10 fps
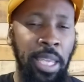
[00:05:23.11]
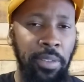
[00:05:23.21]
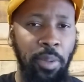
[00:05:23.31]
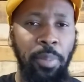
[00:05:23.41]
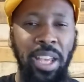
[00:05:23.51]

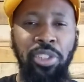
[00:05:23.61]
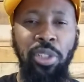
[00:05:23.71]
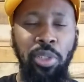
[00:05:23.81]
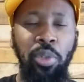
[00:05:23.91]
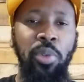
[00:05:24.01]
If the best you
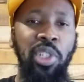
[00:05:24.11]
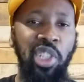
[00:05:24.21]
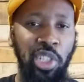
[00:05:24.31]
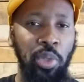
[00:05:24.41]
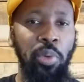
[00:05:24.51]
can do is
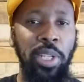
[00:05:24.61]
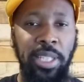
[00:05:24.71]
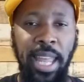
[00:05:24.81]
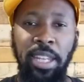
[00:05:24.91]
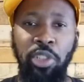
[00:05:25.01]
just doing the
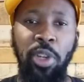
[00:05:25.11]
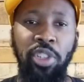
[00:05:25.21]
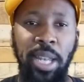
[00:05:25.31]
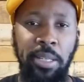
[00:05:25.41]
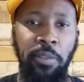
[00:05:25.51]
static
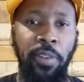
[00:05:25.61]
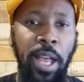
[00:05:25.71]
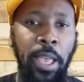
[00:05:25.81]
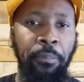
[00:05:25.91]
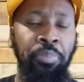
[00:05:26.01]
stretching, that's
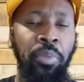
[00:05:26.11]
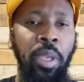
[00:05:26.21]
fine.